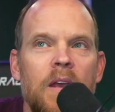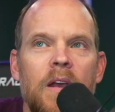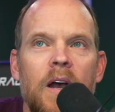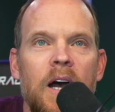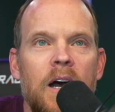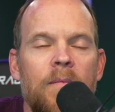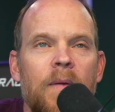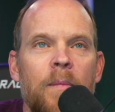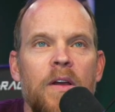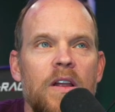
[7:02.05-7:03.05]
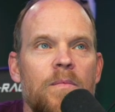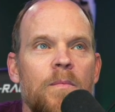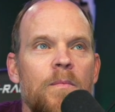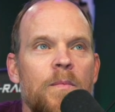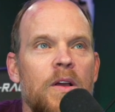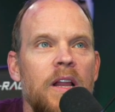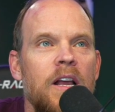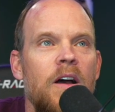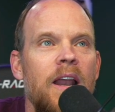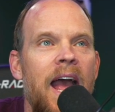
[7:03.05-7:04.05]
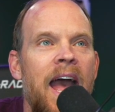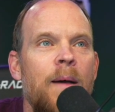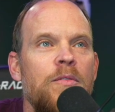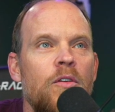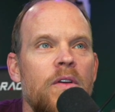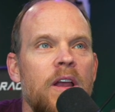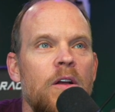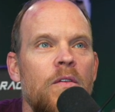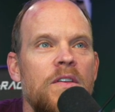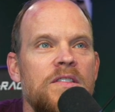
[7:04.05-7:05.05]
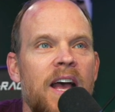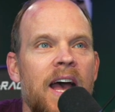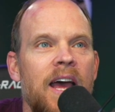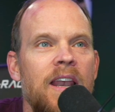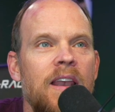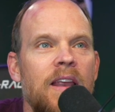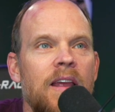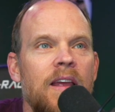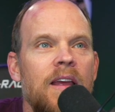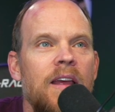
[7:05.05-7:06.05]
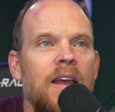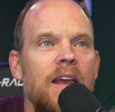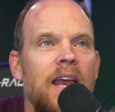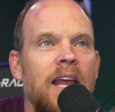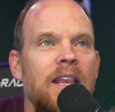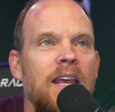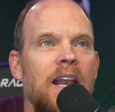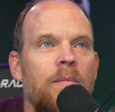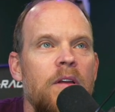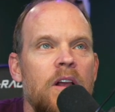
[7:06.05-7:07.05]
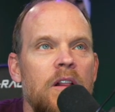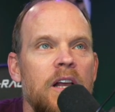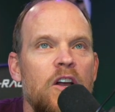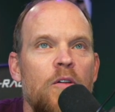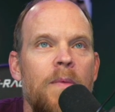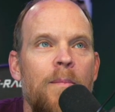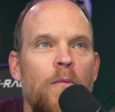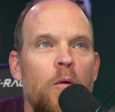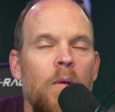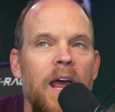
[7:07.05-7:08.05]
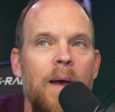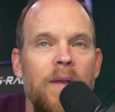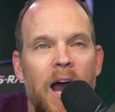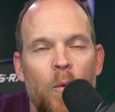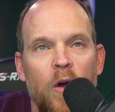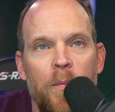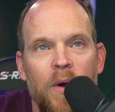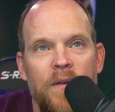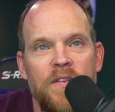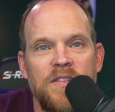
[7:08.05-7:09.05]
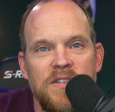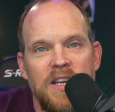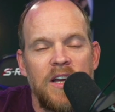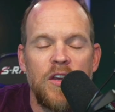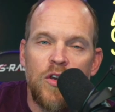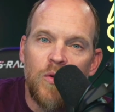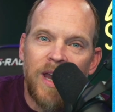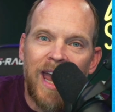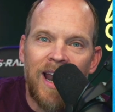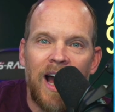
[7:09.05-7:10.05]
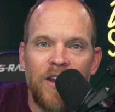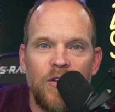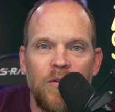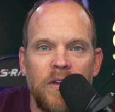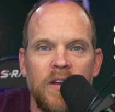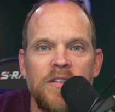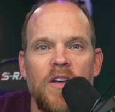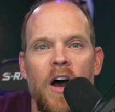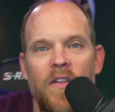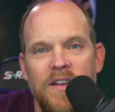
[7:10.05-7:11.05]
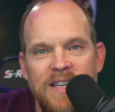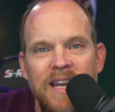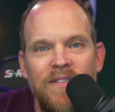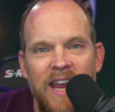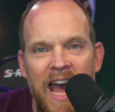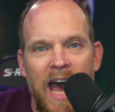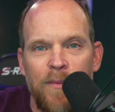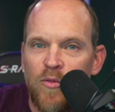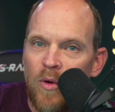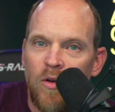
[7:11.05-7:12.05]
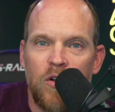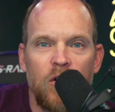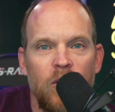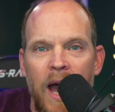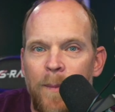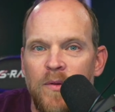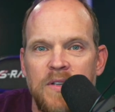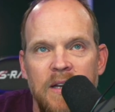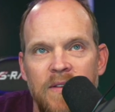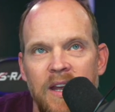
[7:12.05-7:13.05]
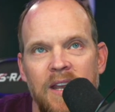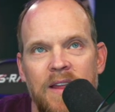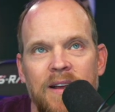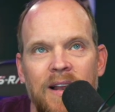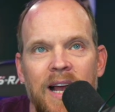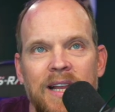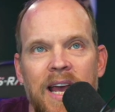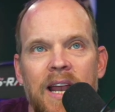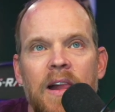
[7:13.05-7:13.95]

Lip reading: I'm going to click on apps over here on the side, and then I'm going to click on my mobile app. Now, I will preface and tell you, you cannot do this on the TV apps, Roku, Apple TV, nothing like that.